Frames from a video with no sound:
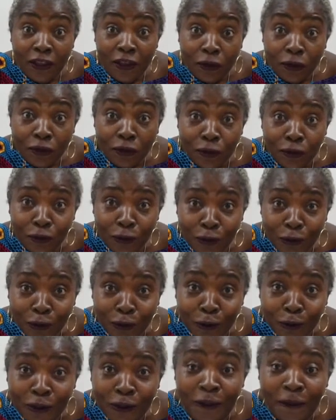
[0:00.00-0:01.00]
not to
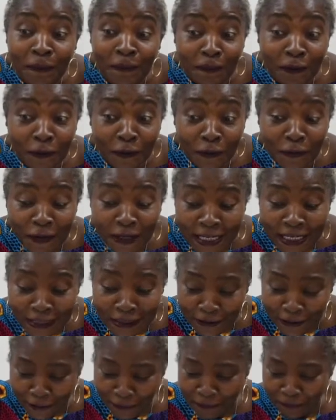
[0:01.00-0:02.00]
use eraser.